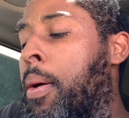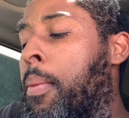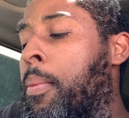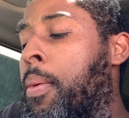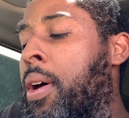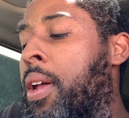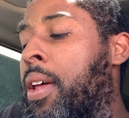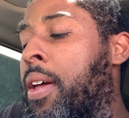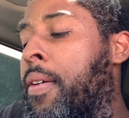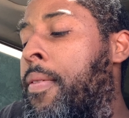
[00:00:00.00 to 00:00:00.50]

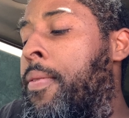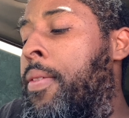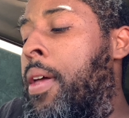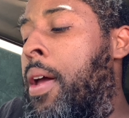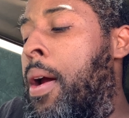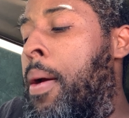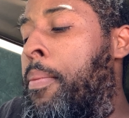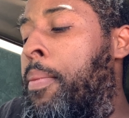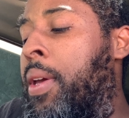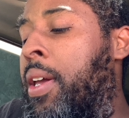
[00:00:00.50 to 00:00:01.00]
But if
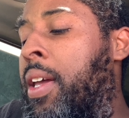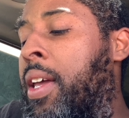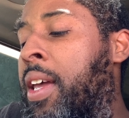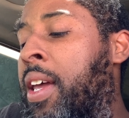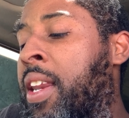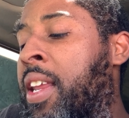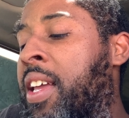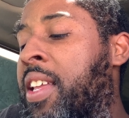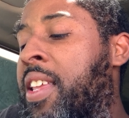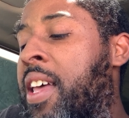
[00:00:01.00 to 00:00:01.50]
there be
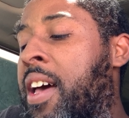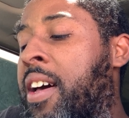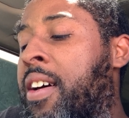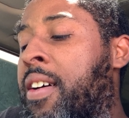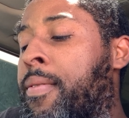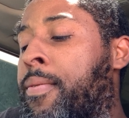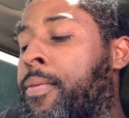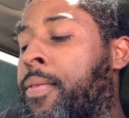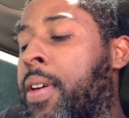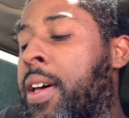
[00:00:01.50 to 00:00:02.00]
any that
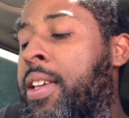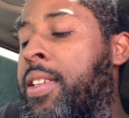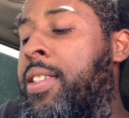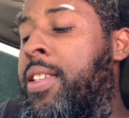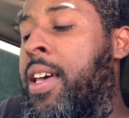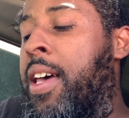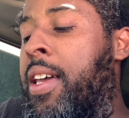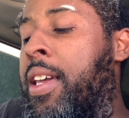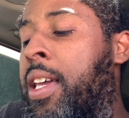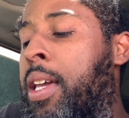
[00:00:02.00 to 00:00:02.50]
confess
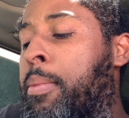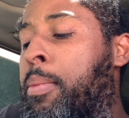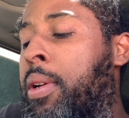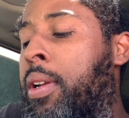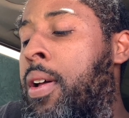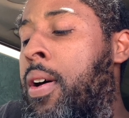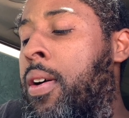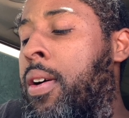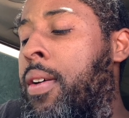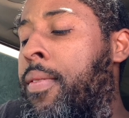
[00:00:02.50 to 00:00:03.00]
that he
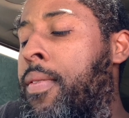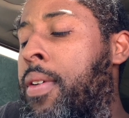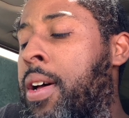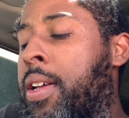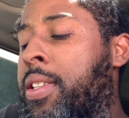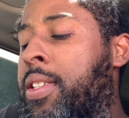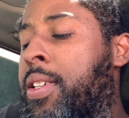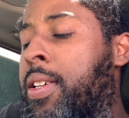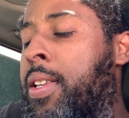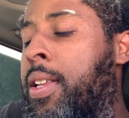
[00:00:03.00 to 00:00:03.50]
belongeth
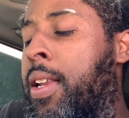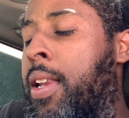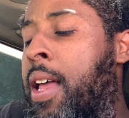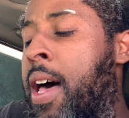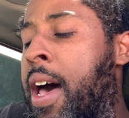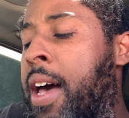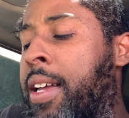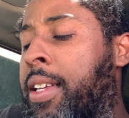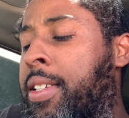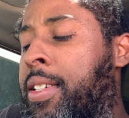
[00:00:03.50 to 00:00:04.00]
unto the
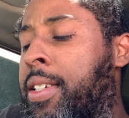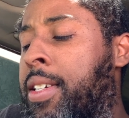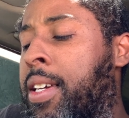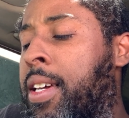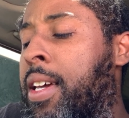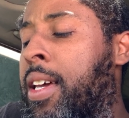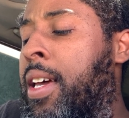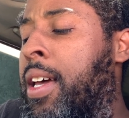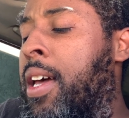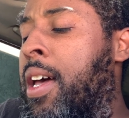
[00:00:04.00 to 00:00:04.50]
light,
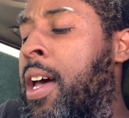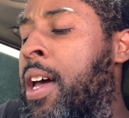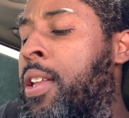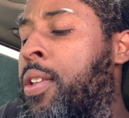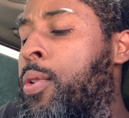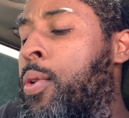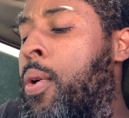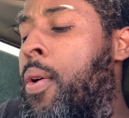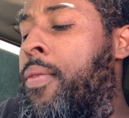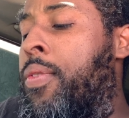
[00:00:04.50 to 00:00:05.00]
and
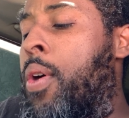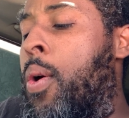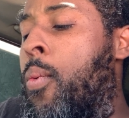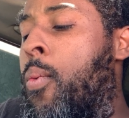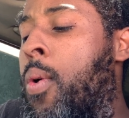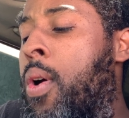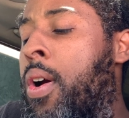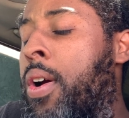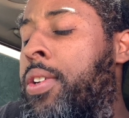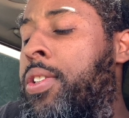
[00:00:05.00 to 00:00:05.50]
doeth the
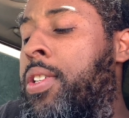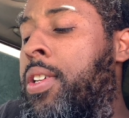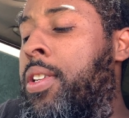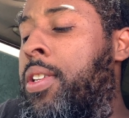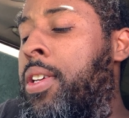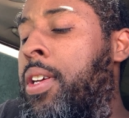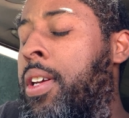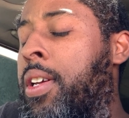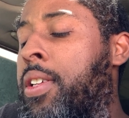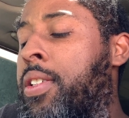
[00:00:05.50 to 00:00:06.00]
works, the
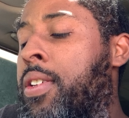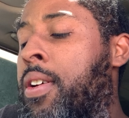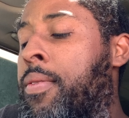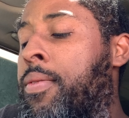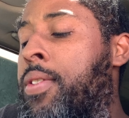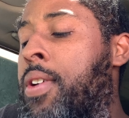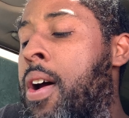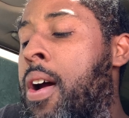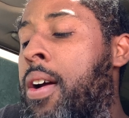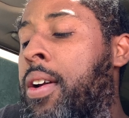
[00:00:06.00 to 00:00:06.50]
deeds of
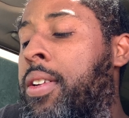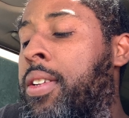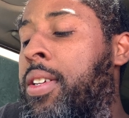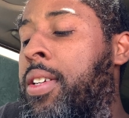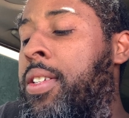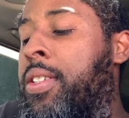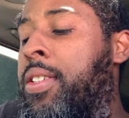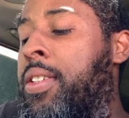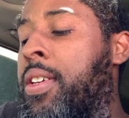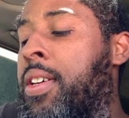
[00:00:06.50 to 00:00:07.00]

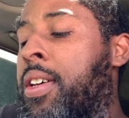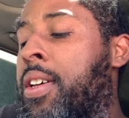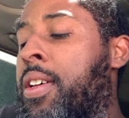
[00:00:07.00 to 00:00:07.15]
darkness,